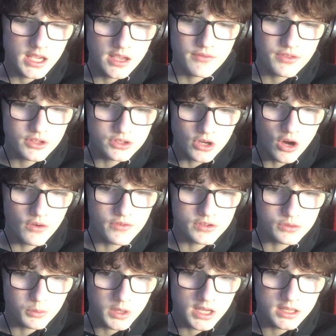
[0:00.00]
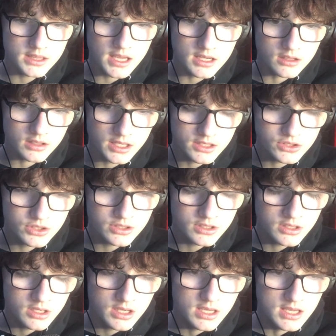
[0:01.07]
If the Dolphins win, they
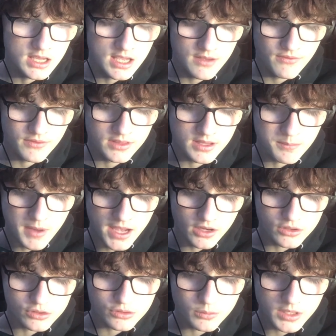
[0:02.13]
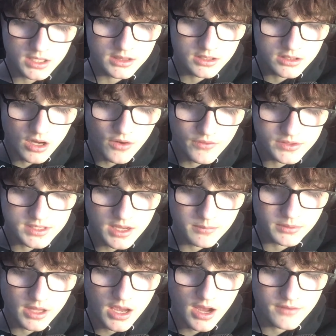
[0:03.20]
clinch. If the Bengals win, the Dolphins
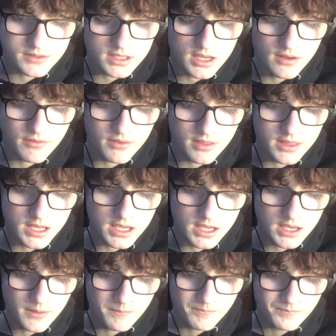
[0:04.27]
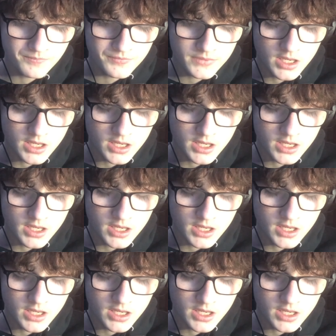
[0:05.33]
get playoffs. If the